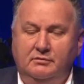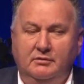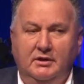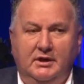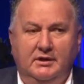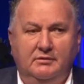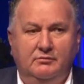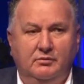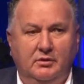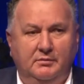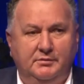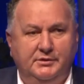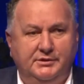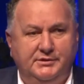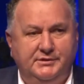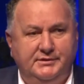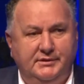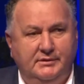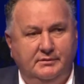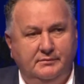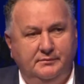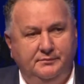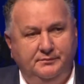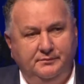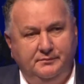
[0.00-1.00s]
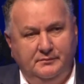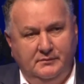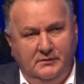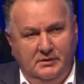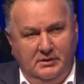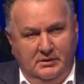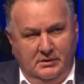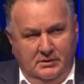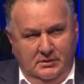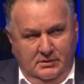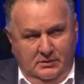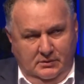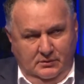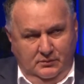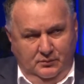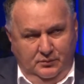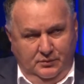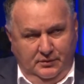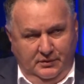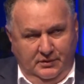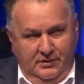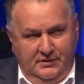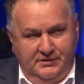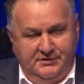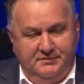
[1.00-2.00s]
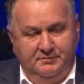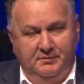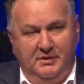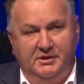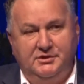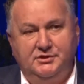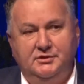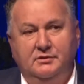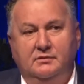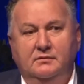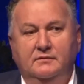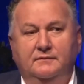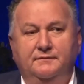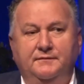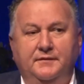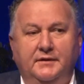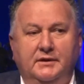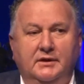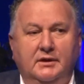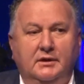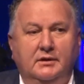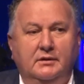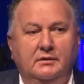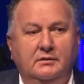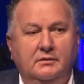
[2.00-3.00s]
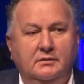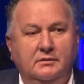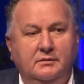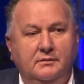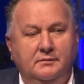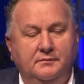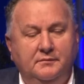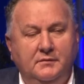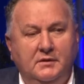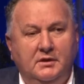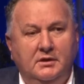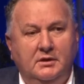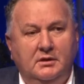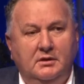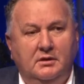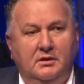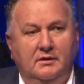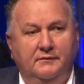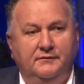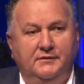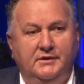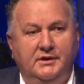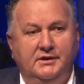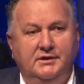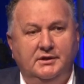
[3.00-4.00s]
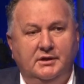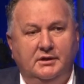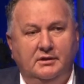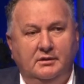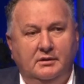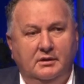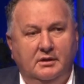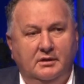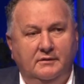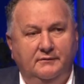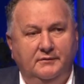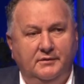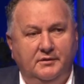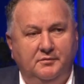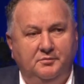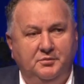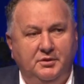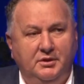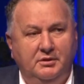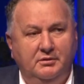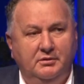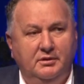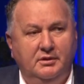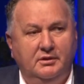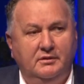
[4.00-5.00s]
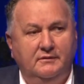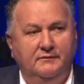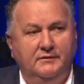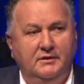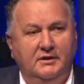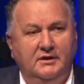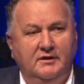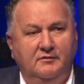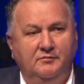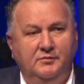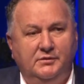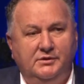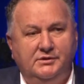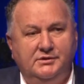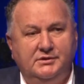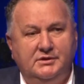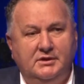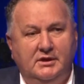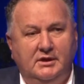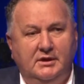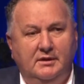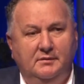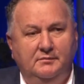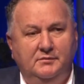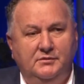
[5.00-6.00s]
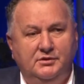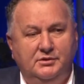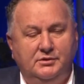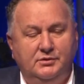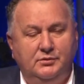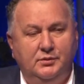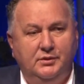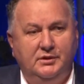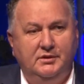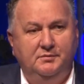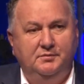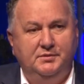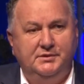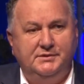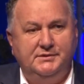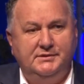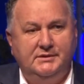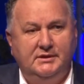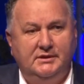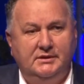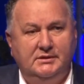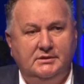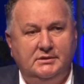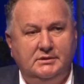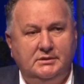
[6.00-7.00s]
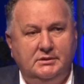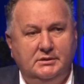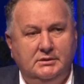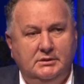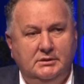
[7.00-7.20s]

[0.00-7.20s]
Grant Robertson with his magical figure of getting, over the period of the government's time, to 20%